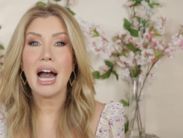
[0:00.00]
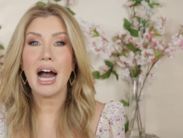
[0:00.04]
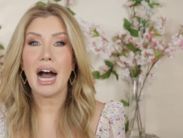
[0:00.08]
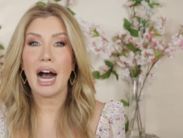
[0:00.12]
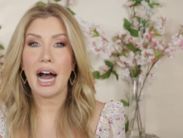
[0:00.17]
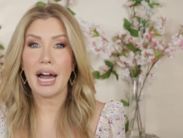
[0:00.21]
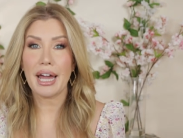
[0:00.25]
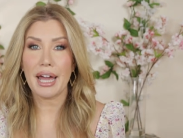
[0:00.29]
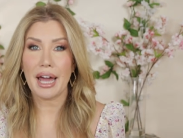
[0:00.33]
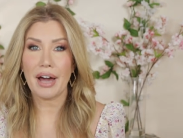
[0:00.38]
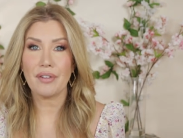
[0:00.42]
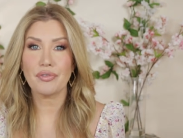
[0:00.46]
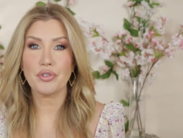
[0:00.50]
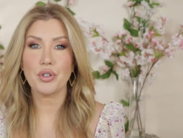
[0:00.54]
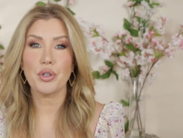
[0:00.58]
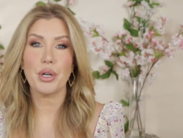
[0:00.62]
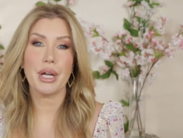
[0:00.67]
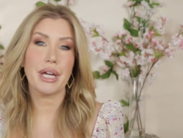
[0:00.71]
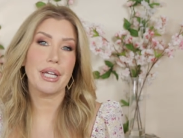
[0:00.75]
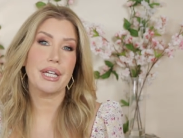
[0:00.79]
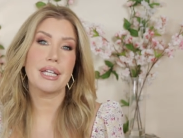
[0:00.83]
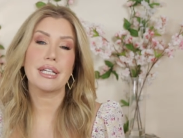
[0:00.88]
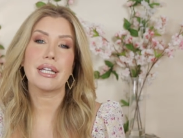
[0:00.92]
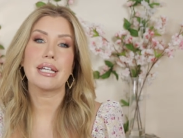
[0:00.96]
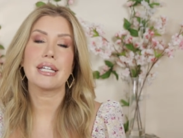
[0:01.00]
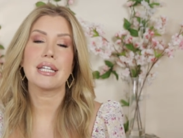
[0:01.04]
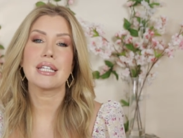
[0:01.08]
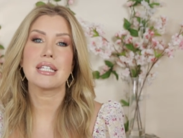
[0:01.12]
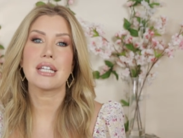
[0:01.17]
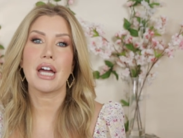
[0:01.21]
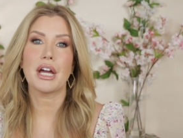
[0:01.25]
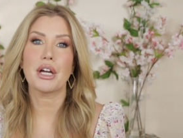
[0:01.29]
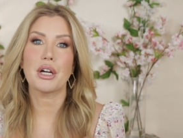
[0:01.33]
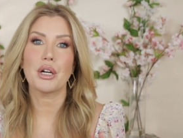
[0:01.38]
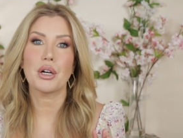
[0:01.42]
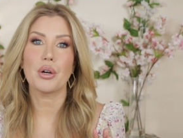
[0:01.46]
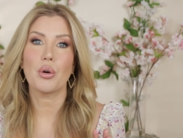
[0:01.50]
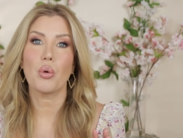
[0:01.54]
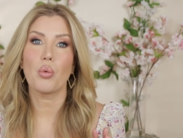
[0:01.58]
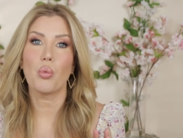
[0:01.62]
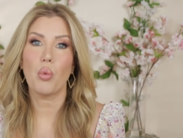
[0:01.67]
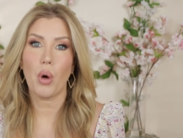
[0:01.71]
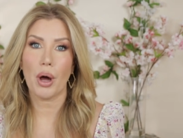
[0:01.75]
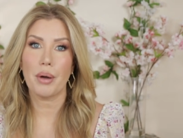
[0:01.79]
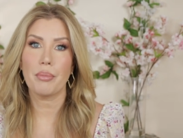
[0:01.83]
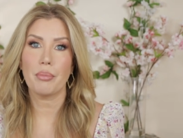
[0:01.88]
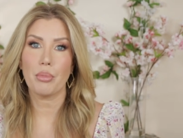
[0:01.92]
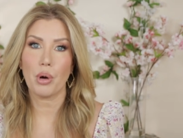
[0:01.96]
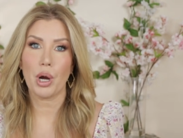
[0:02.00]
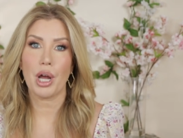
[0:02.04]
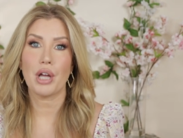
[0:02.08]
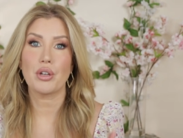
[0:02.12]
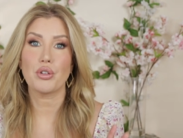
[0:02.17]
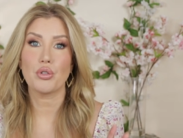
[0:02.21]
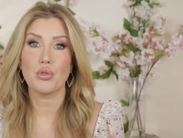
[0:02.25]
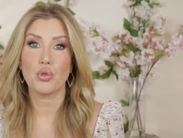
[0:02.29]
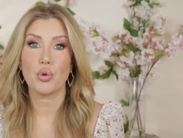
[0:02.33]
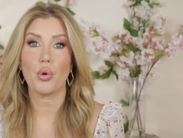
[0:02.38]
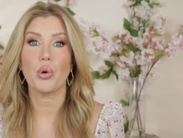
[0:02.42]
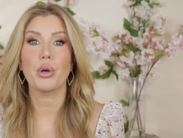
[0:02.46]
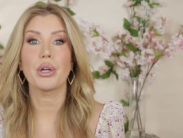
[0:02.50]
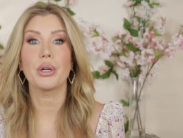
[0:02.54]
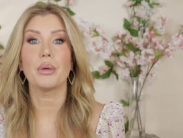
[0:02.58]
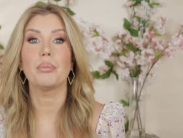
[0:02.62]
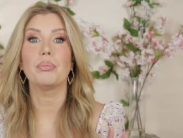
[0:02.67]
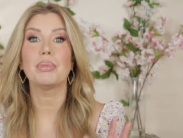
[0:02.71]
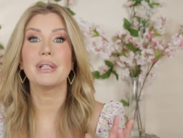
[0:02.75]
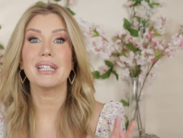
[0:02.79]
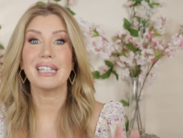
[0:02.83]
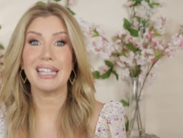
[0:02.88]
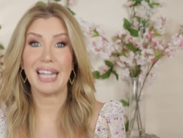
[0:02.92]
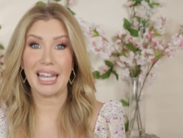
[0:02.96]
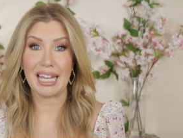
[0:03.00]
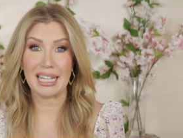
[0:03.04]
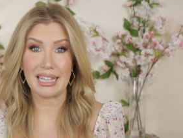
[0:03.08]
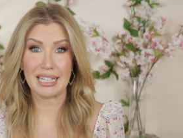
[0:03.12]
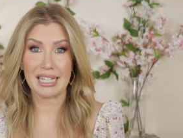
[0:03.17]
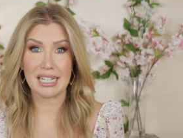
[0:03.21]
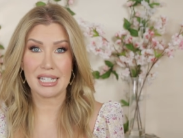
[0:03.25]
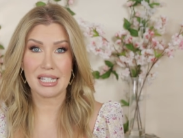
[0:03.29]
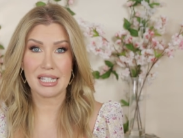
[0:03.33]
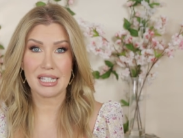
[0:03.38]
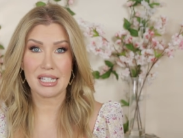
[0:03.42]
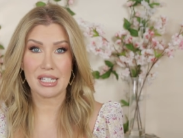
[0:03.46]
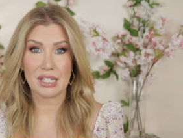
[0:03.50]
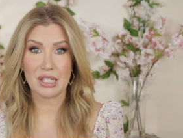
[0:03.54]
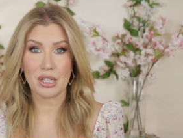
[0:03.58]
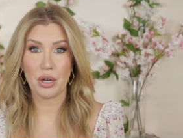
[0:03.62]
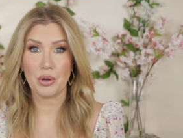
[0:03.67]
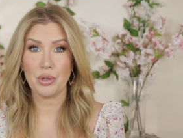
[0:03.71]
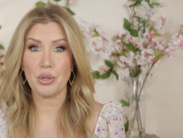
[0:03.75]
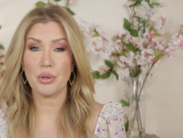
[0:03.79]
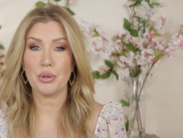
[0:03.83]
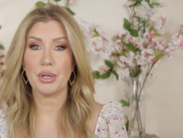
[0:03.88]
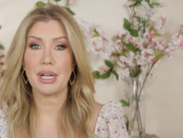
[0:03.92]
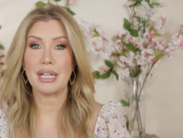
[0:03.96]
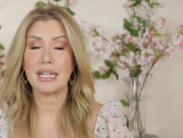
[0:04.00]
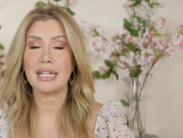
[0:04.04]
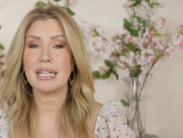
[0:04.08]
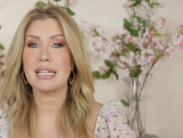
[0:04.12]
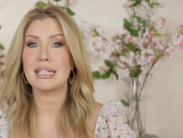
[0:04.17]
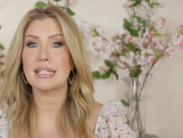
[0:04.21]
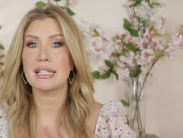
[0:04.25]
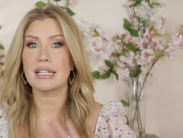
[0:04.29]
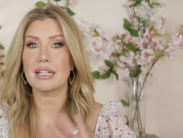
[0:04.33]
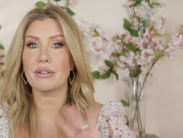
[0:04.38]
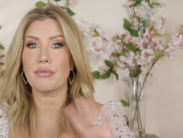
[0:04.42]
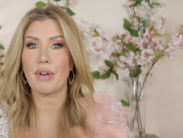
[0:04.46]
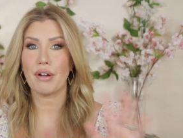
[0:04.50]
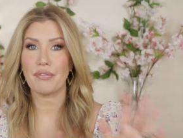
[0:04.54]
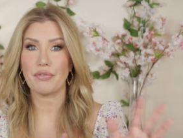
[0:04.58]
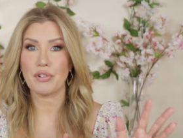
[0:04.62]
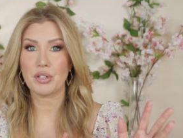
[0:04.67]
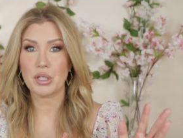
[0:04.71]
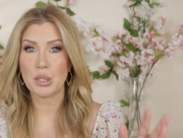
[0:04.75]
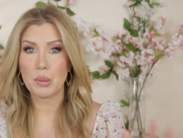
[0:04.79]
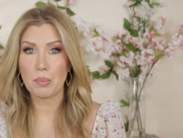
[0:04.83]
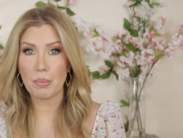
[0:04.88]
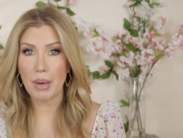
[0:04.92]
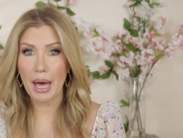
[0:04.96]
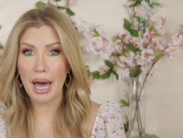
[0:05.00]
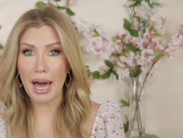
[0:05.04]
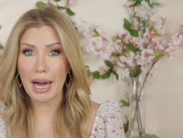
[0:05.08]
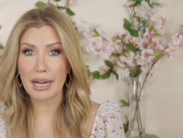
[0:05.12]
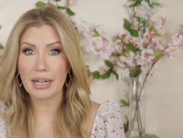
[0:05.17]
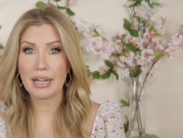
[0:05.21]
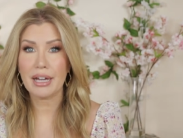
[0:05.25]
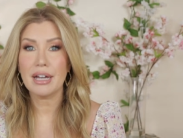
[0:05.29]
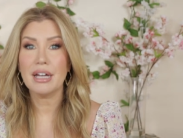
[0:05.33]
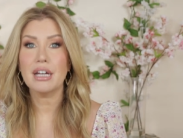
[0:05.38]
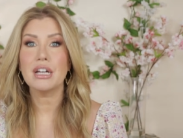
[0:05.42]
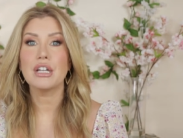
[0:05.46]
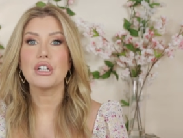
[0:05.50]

I have created an entire one brand tutorial playlist, so you can easily reference back